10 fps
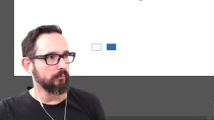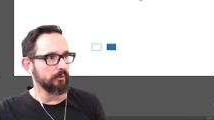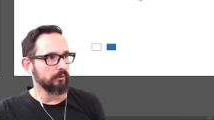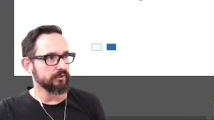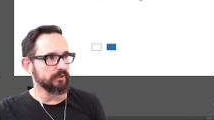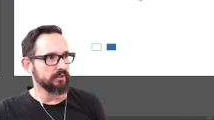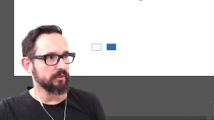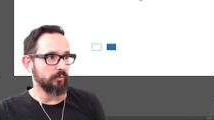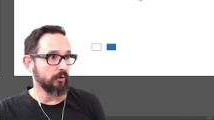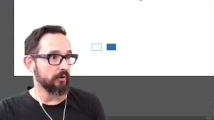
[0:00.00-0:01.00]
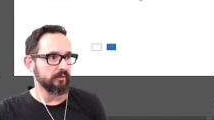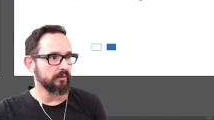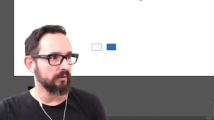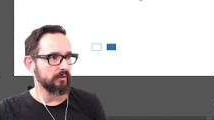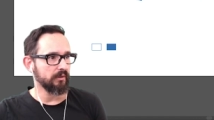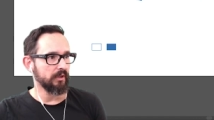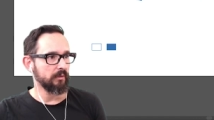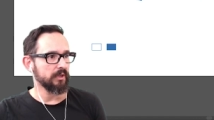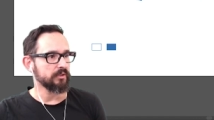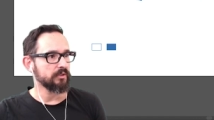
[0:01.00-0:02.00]
we'll just import
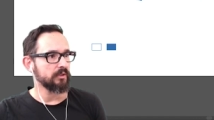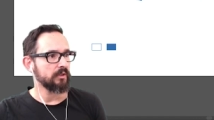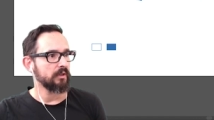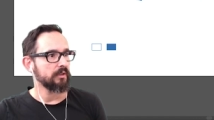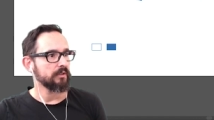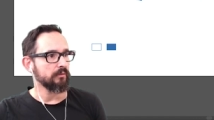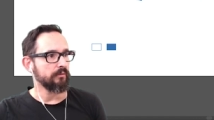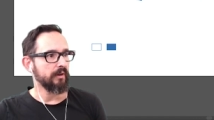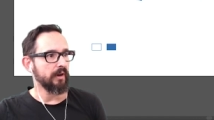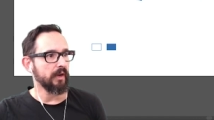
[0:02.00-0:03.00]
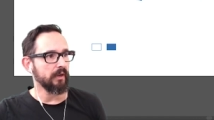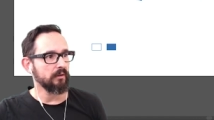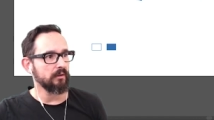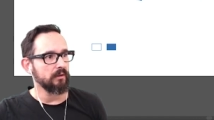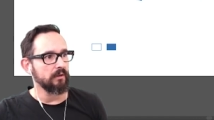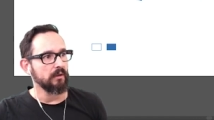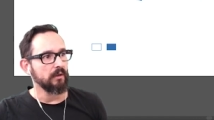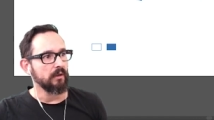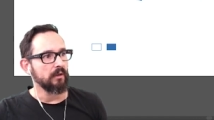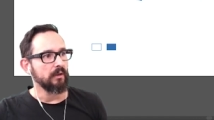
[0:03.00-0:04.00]
the image. So file,
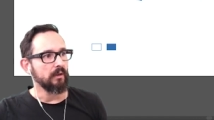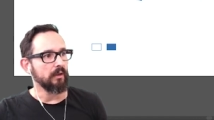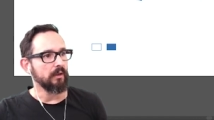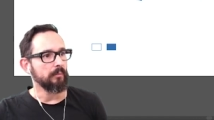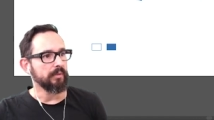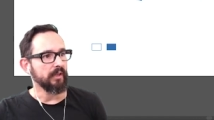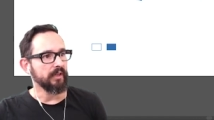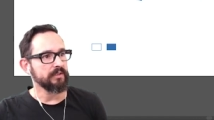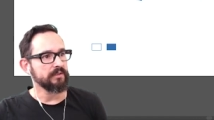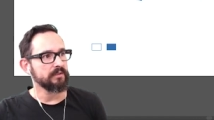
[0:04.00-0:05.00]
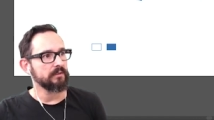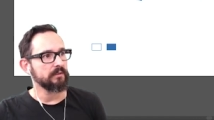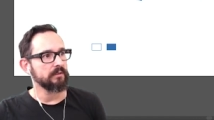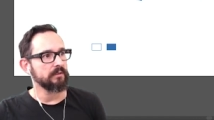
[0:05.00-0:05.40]
place,